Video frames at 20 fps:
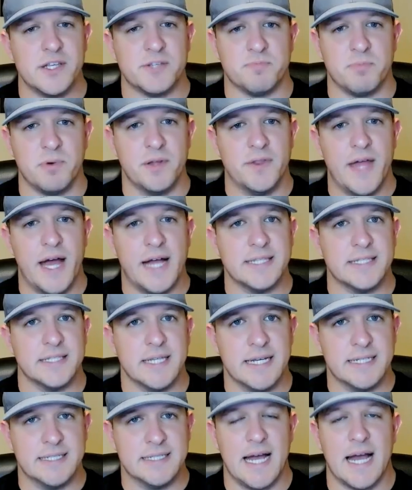obvious, but
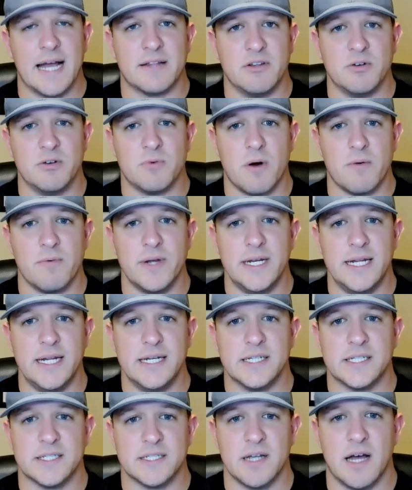that's exactly where
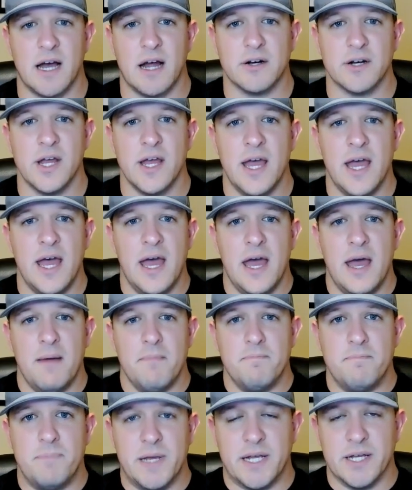we need to start
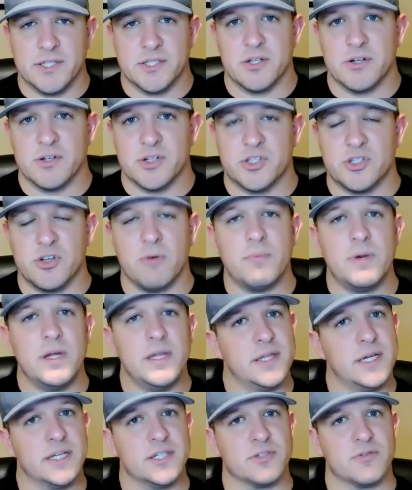because there's
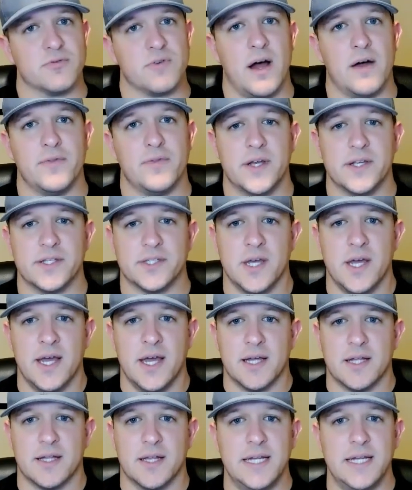so many things around this.